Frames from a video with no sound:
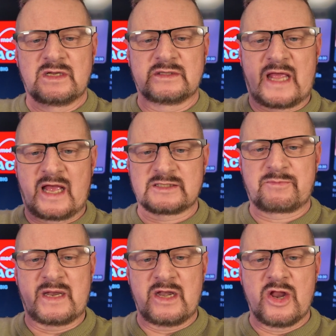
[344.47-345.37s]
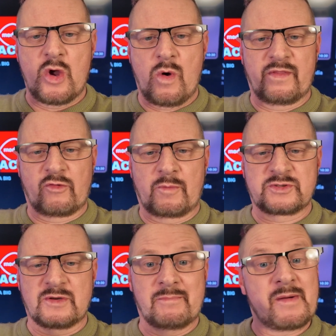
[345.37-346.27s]
there has been no other
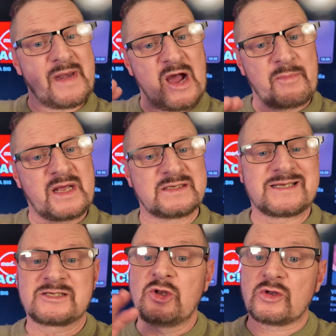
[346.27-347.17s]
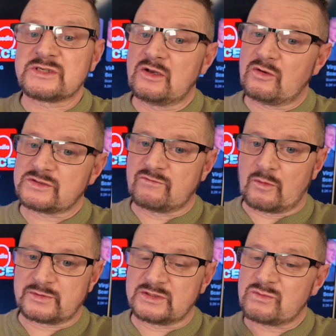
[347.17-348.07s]
option. But now, because there's lots and lots of
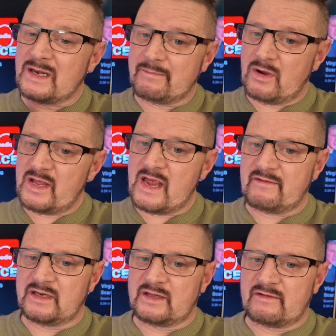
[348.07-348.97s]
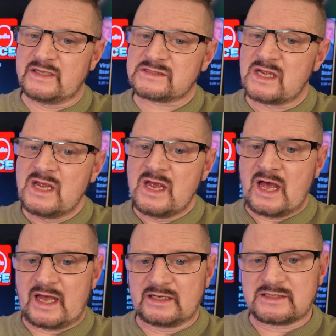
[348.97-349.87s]
options, well, in my area there is,
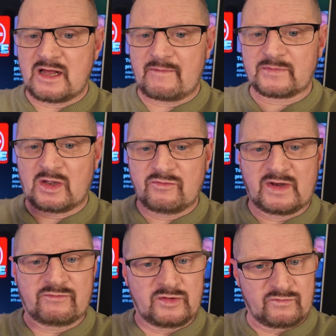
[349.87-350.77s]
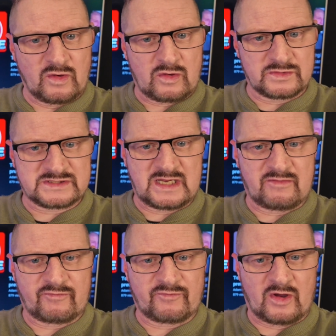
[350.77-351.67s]
and hopefully if you've not got
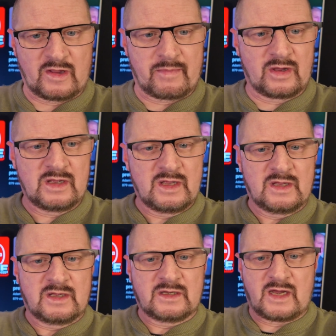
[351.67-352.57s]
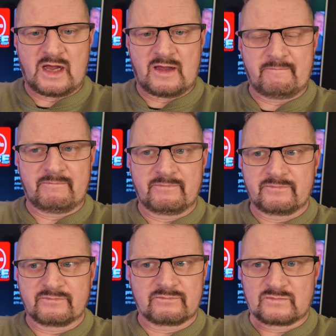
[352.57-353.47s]
City Fibre,
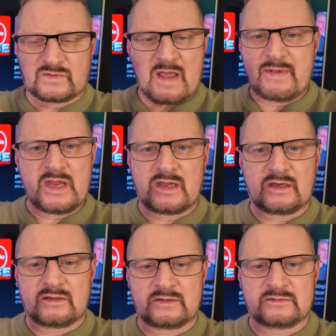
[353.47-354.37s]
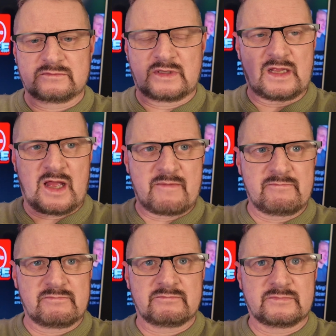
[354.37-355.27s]
they'll be
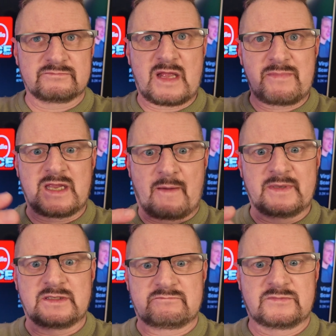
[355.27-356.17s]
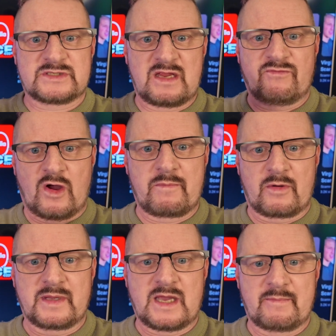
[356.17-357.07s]
coming. City
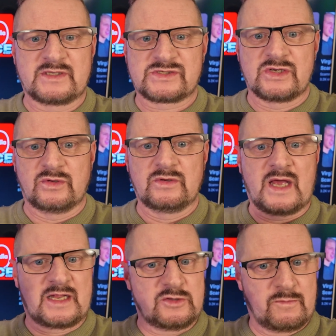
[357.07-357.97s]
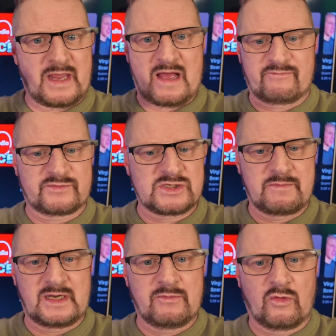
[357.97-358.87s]
Fibre will be coming soon, and you'll have so
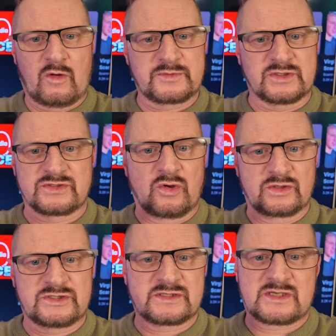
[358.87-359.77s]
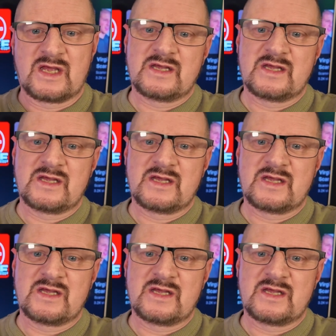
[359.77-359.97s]
many more options, not just